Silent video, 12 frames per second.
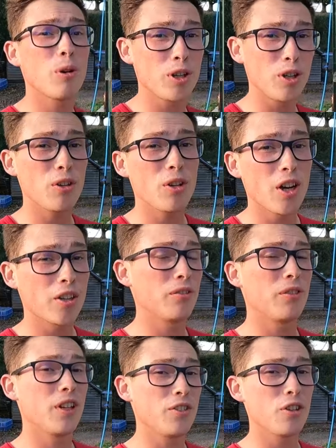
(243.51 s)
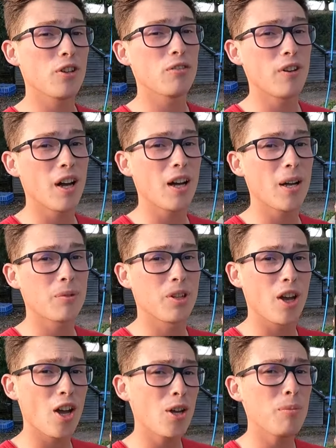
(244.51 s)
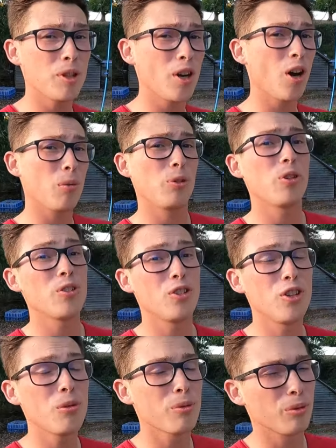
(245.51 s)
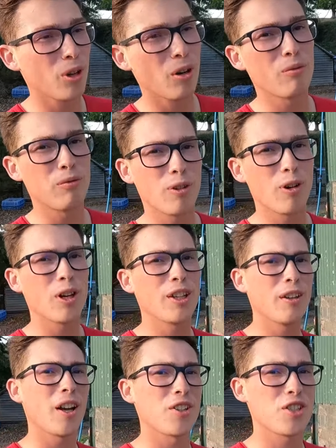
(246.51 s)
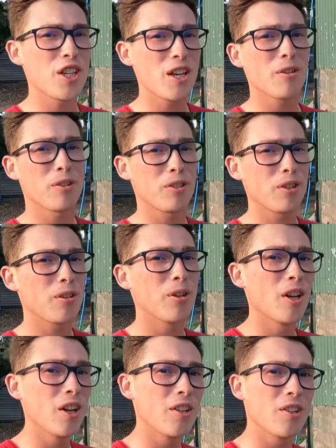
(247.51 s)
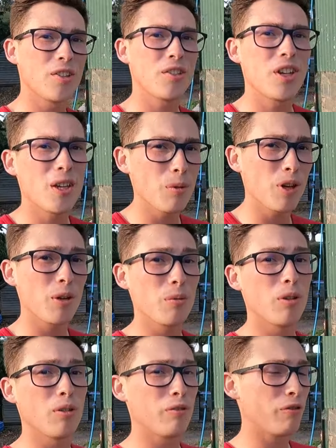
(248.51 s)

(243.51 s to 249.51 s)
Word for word: what you guys feed your fat lambs at home and options you have gone for in the last year or two, to see what you all